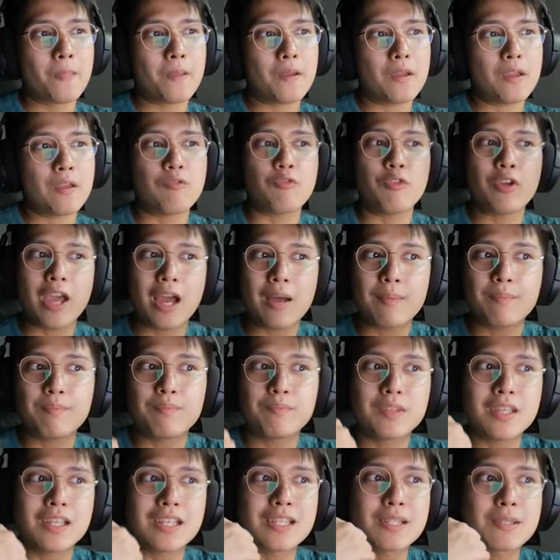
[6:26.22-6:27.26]
if we
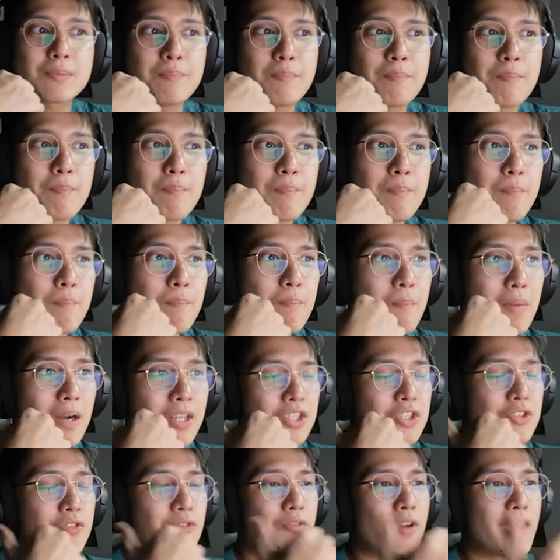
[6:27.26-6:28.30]
have this
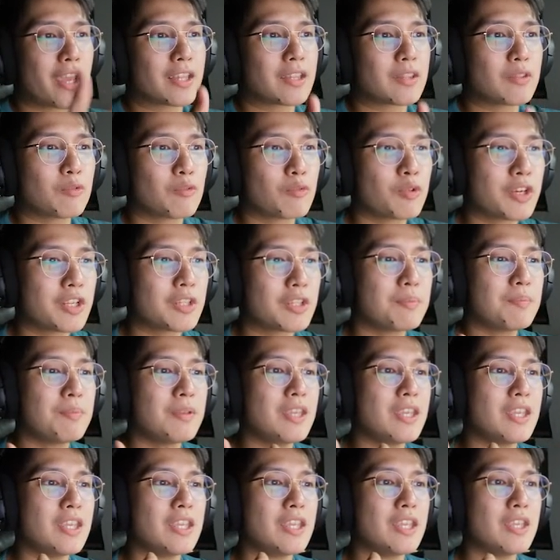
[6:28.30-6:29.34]
much vent, would it
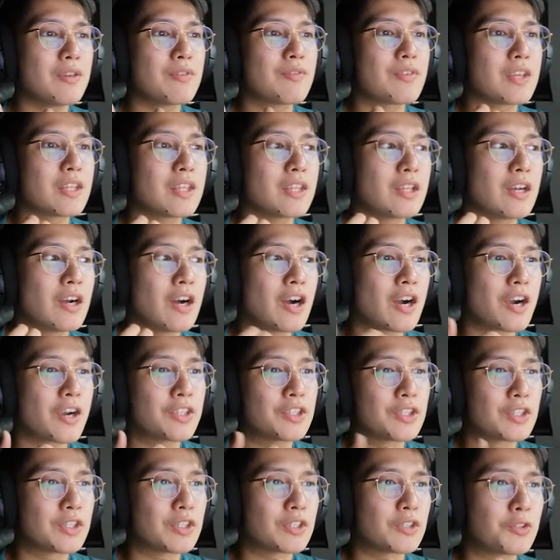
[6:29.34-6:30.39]
be even
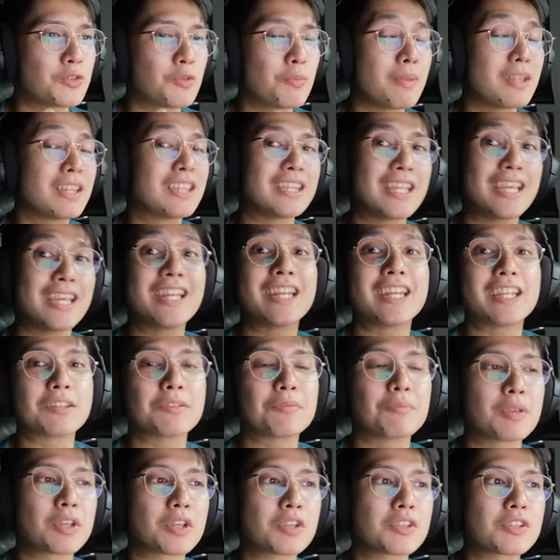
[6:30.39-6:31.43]
harder to maintain
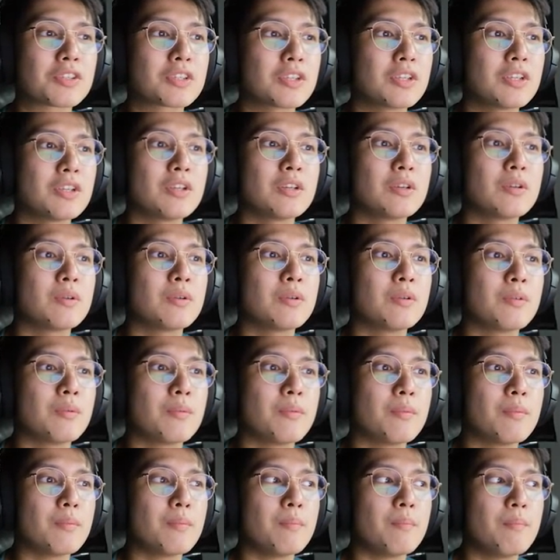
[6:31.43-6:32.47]
it? Because
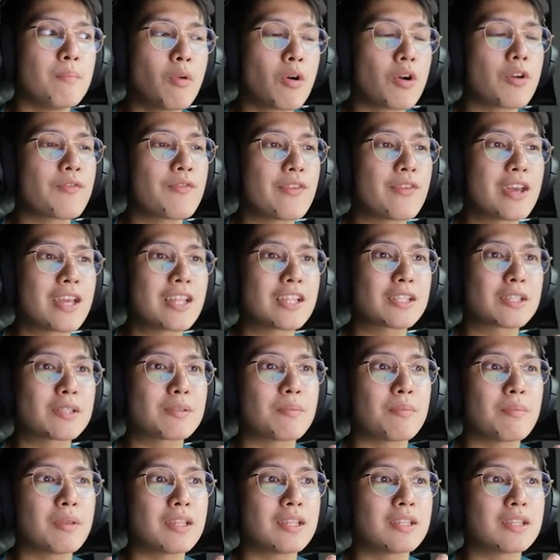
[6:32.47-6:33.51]
more vents
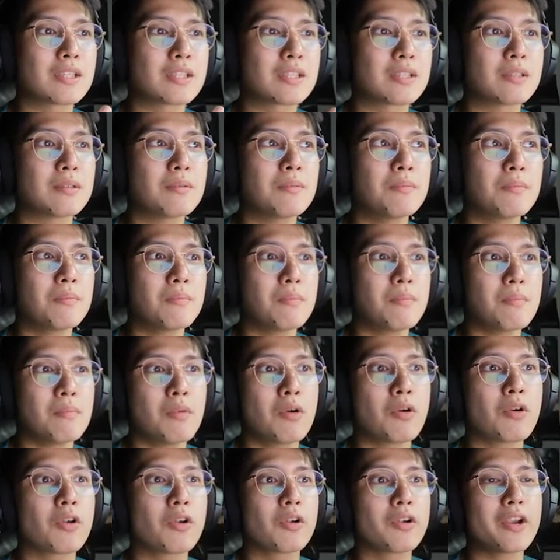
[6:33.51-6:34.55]
means
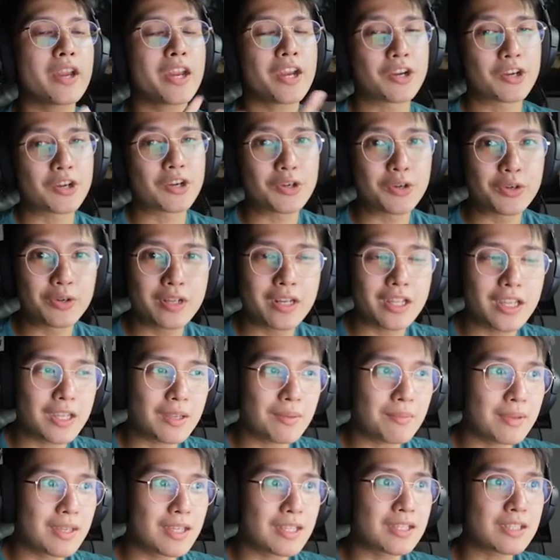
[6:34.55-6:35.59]
more air
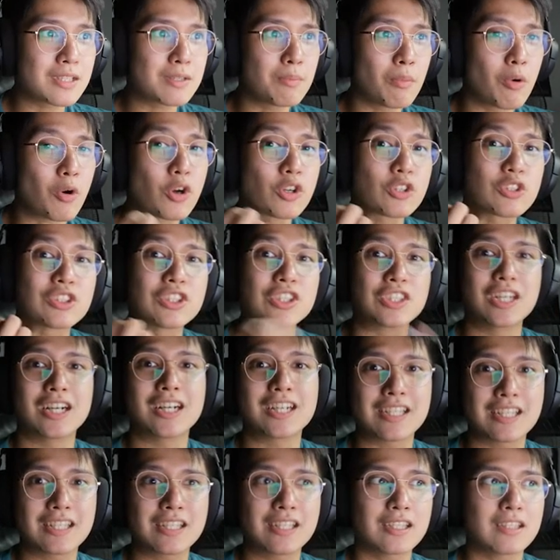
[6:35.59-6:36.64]
cooling means more
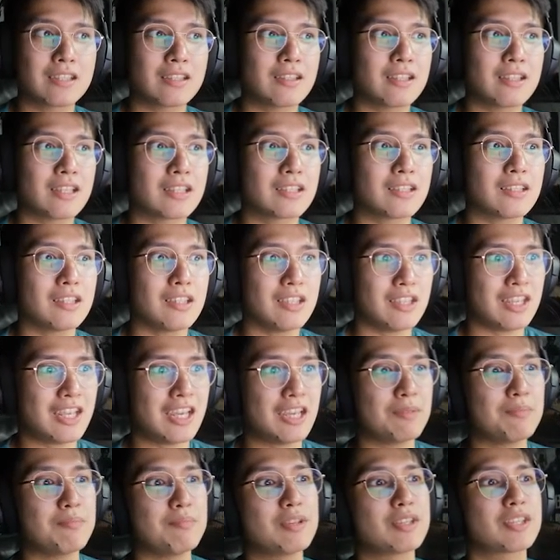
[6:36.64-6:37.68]
dust that
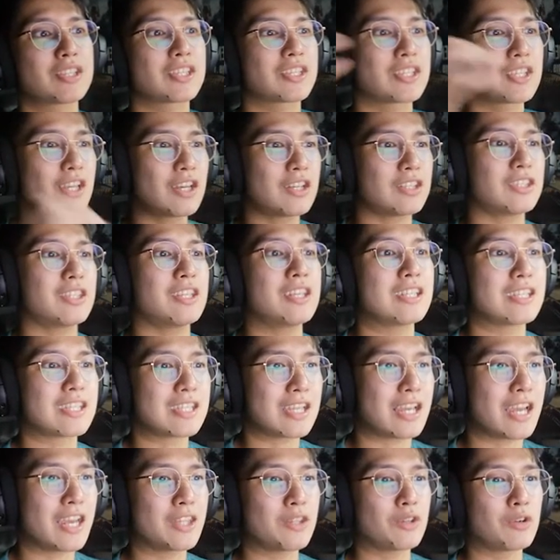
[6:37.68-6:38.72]
can be sucked
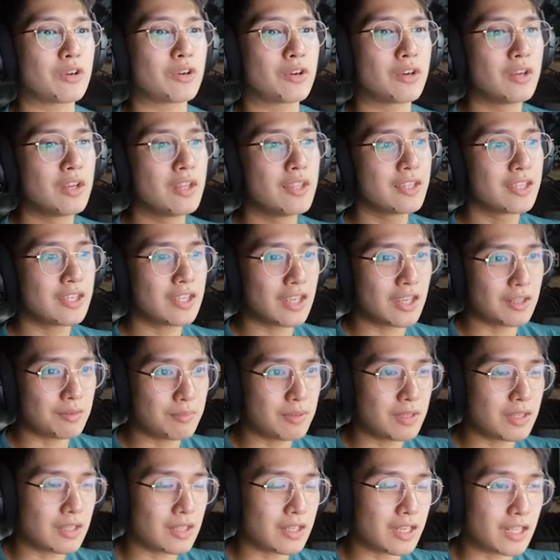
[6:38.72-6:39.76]
inside or can
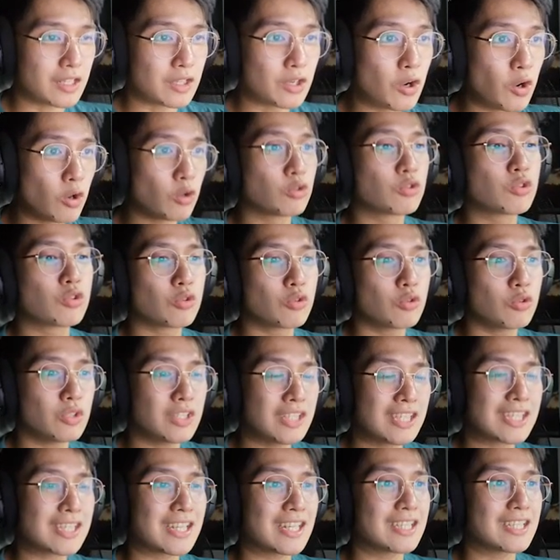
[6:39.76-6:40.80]
be can go through
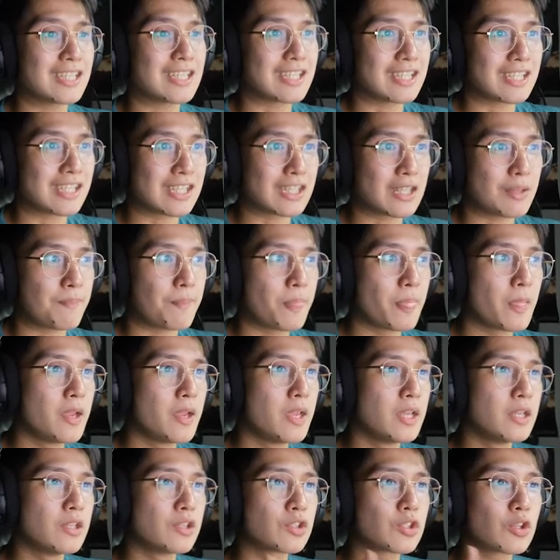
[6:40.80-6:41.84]
inside the system.
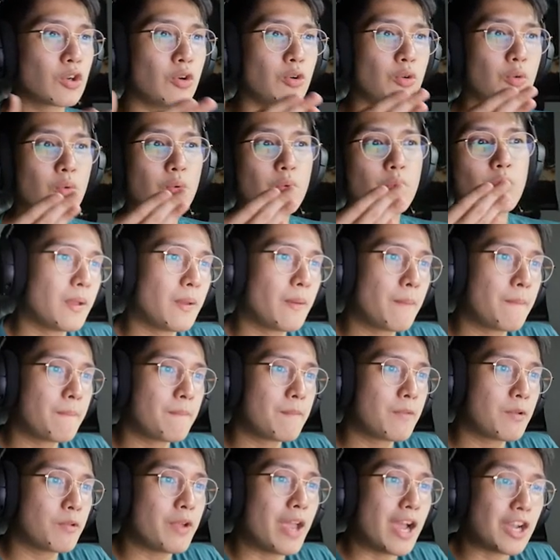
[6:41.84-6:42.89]
So
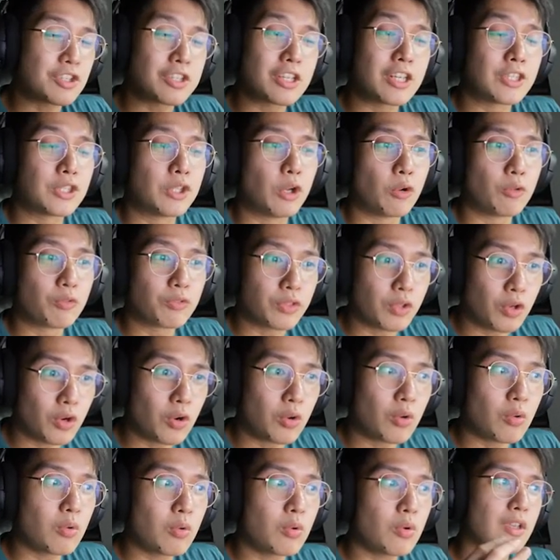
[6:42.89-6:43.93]
we actually don't
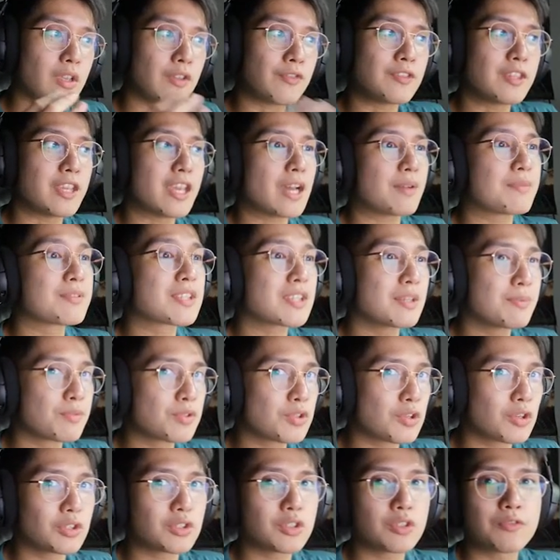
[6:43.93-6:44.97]
know if they have some
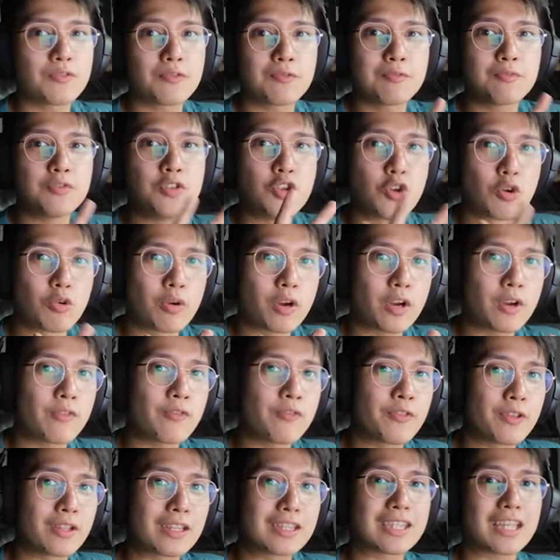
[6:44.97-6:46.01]
sort of newer
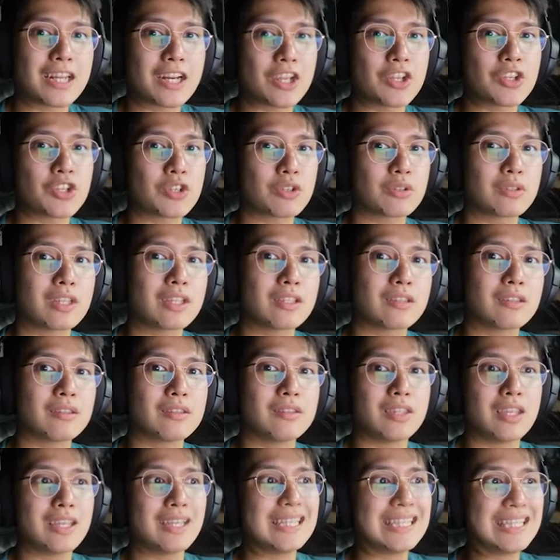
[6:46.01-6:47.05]
filtration that
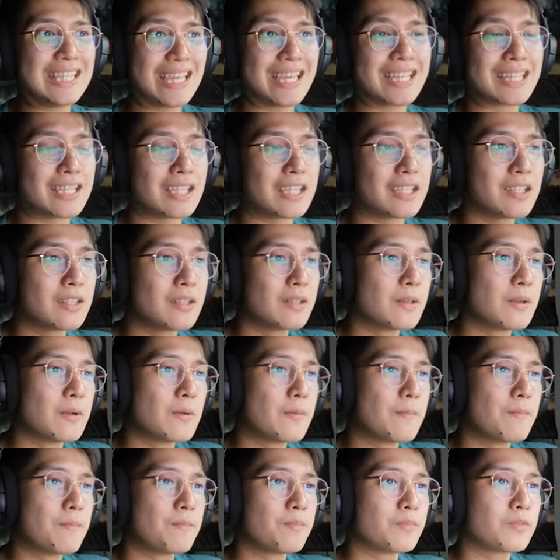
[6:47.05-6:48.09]
they did
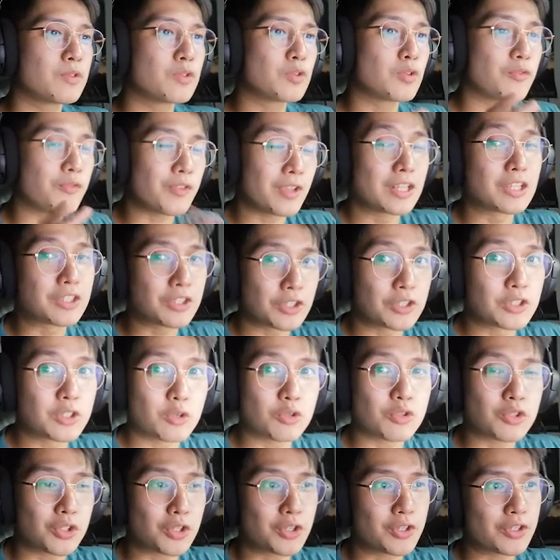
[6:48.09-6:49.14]
to filter
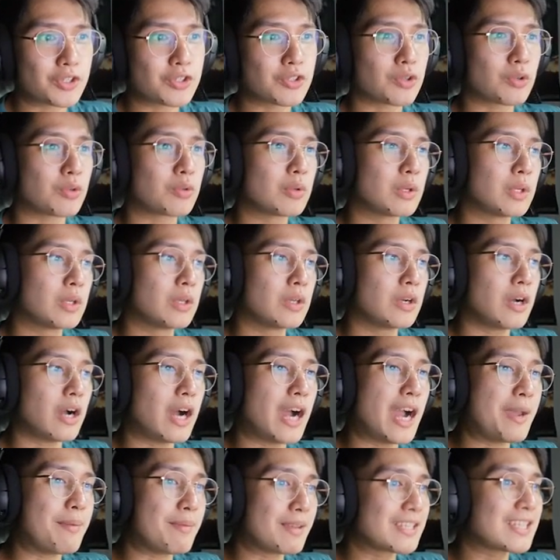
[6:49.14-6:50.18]
those dirt. So
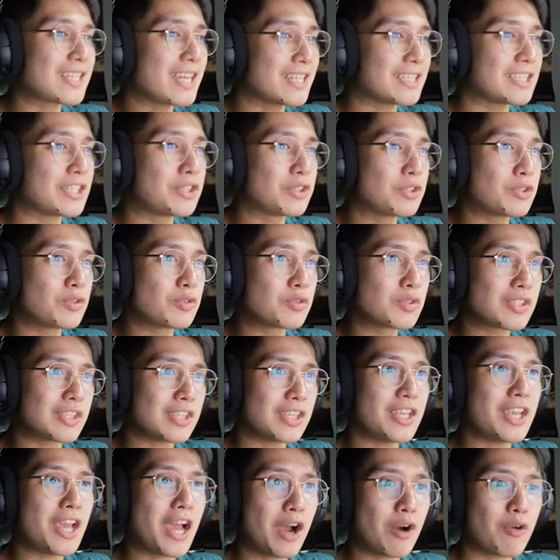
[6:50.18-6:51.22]
I'm excited to
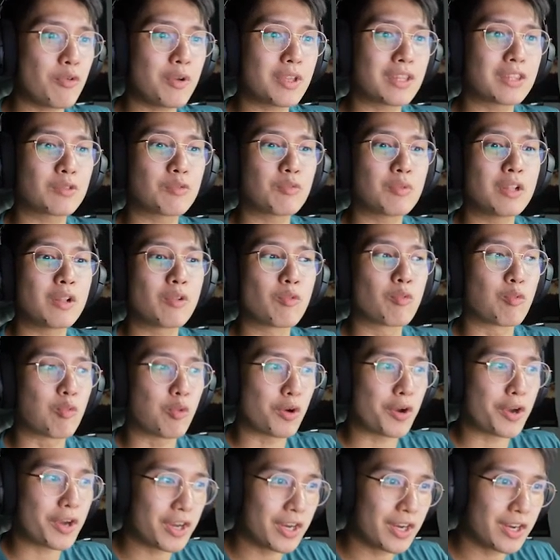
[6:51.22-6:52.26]
see how it will
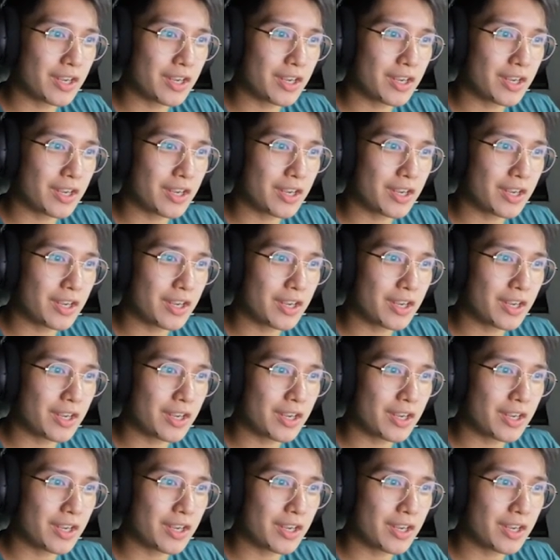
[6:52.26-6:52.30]
work